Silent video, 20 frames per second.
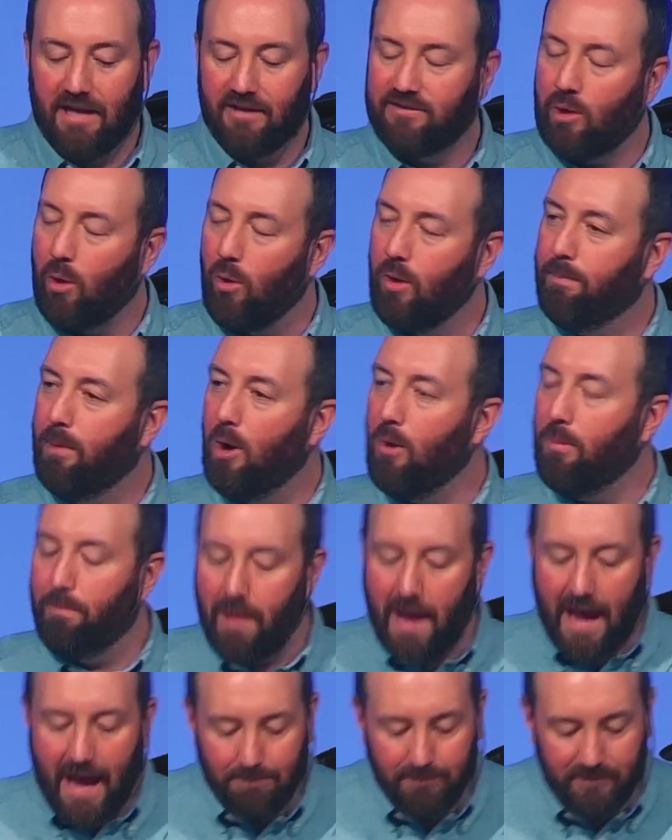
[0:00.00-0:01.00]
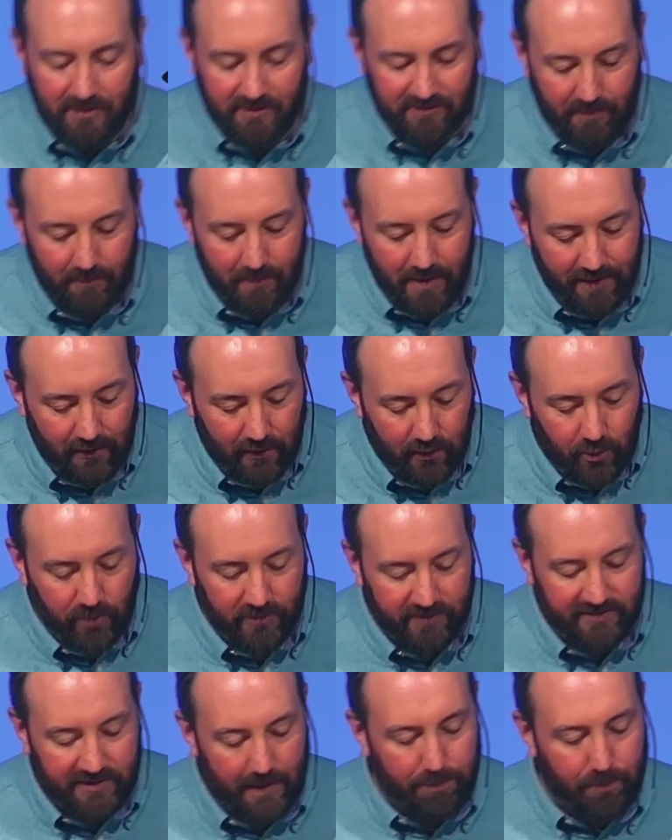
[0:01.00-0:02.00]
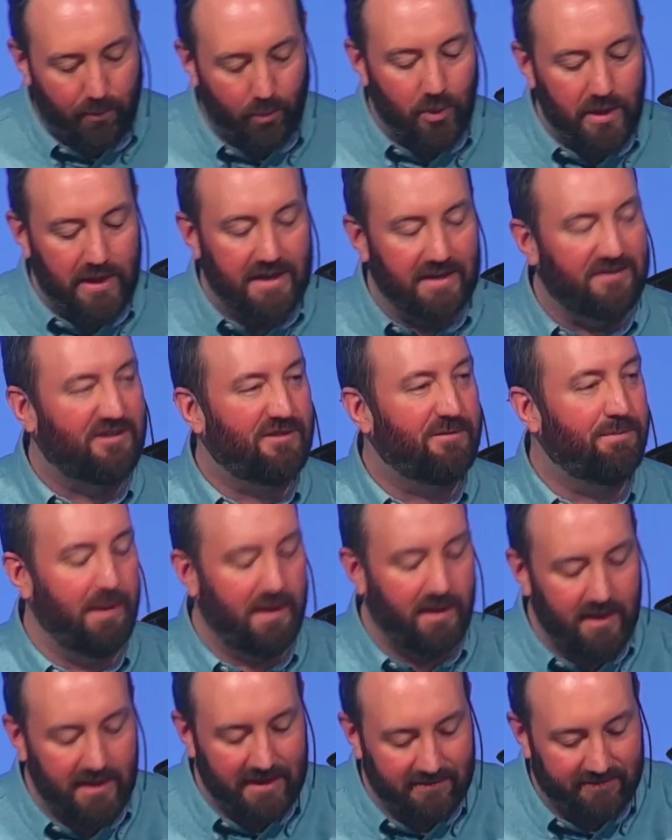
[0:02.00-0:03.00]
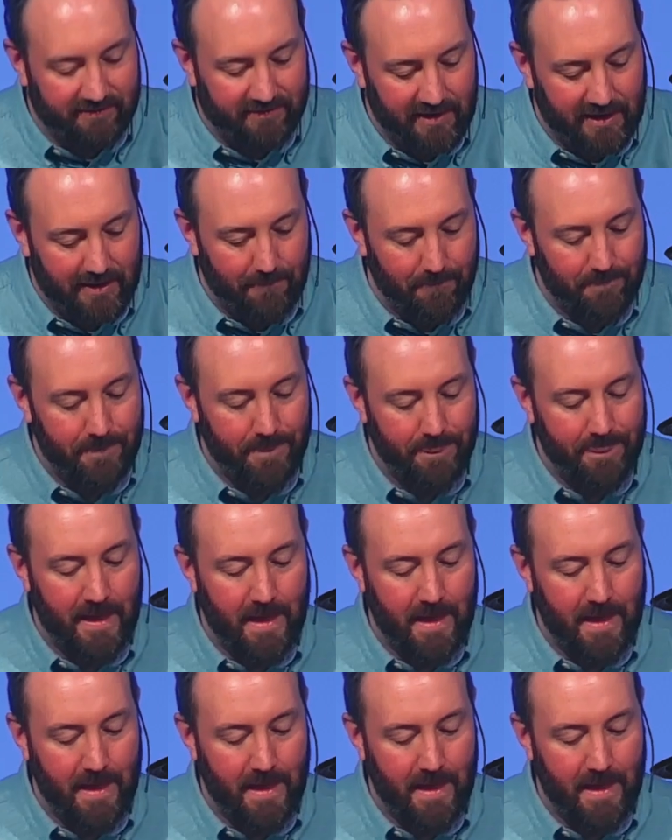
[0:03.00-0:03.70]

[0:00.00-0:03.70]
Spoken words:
And so with both baptism and the Lord's Supper, we experience them.